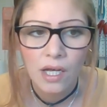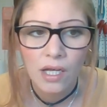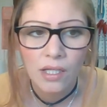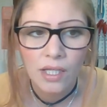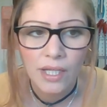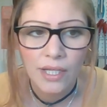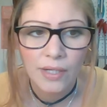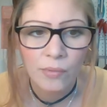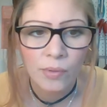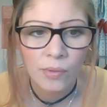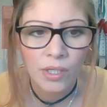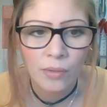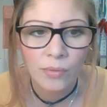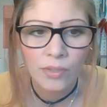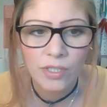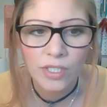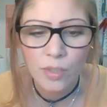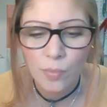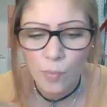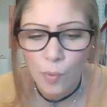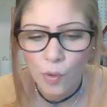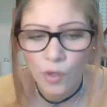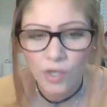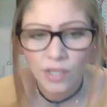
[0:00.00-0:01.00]
Like when I went to
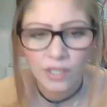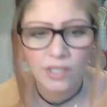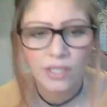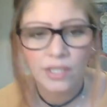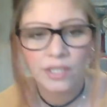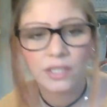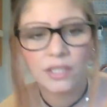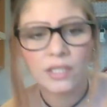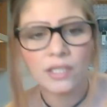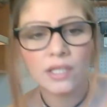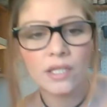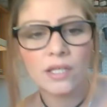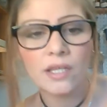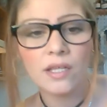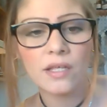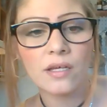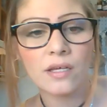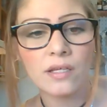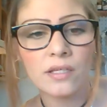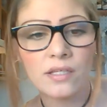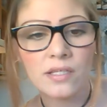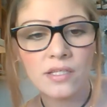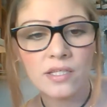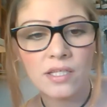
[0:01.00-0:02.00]
Portland,
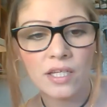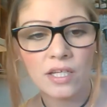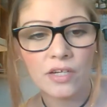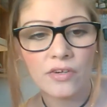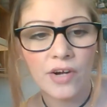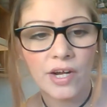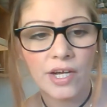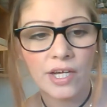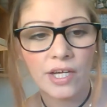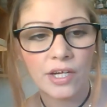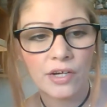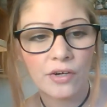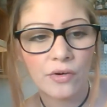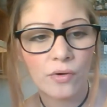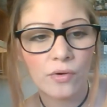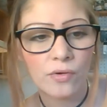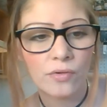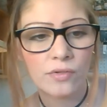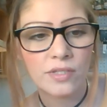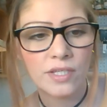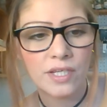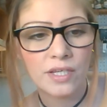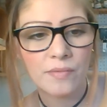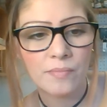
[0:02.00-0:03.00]
it's sitting right here
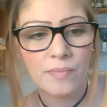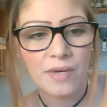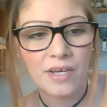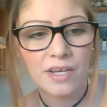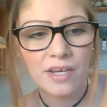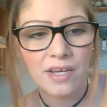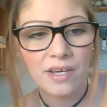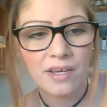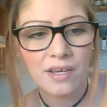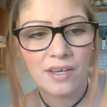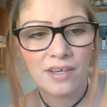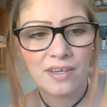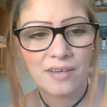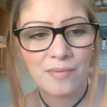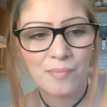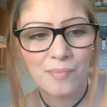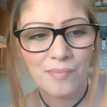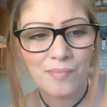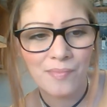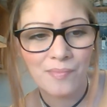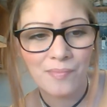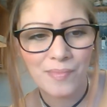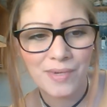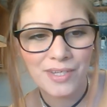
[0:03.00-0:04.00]
holding my
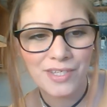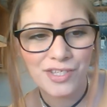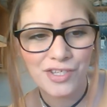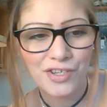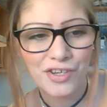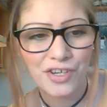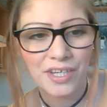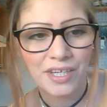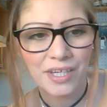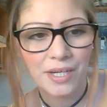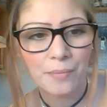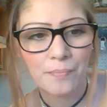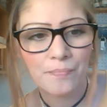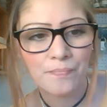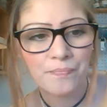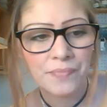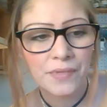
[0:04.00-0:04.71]
screen up.